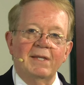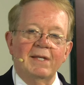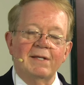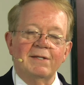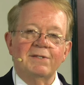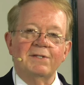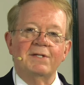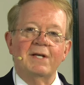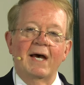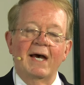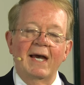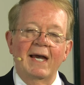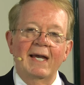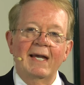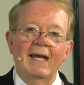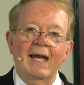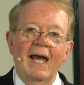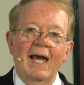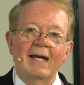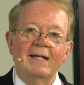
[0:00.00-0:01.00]
this
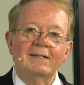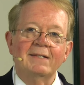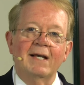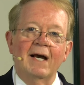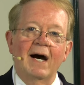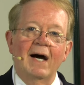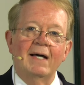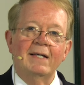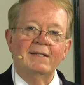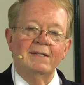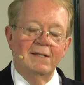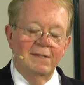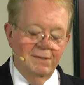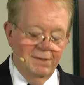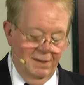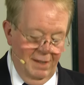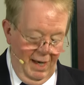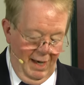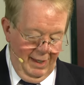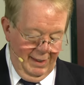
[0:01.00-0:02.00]
day, and God
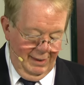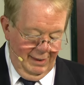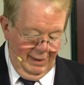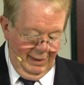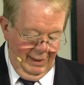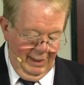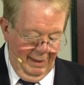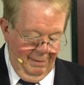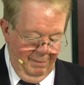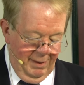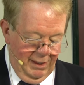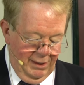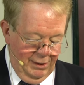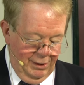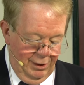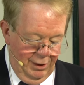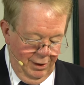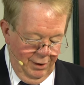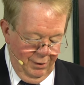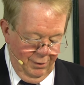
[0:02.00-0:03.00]
does not limit
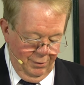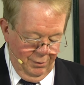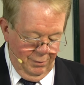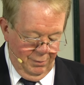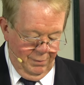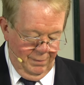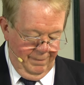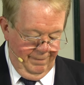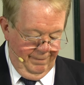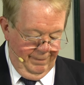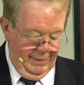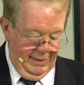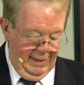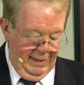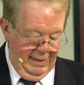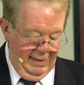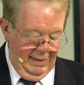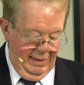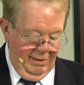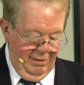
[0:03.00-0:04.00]
you.
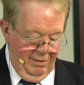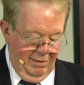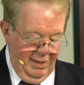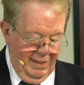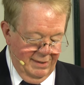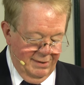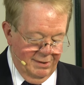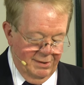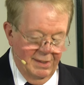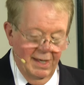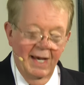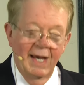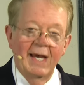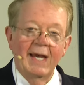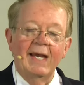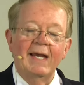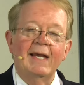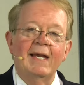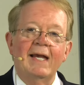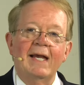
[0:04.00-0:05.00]
This
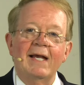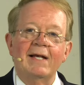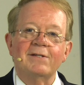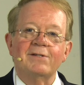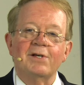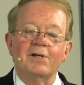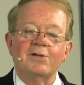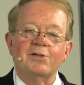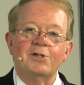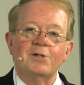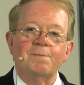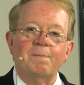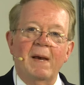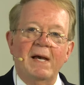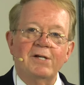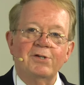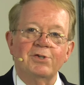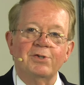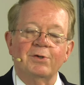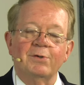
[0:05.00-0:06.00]
day is a
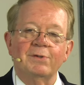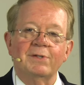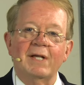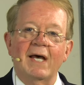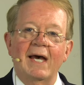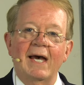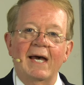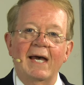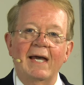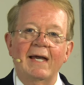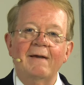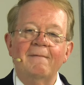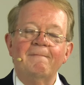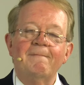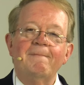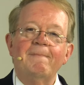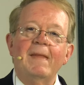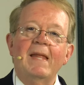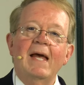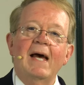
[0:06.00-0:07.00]
special day,
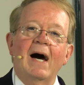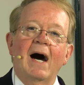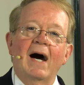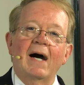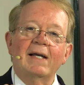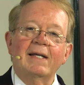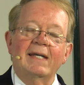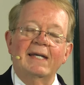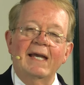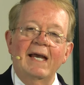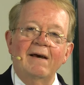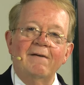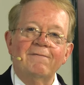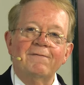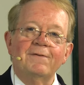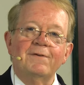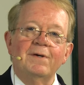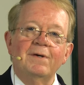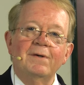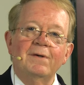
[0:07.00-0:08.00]
a
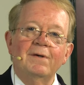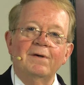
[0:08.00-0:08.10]
gift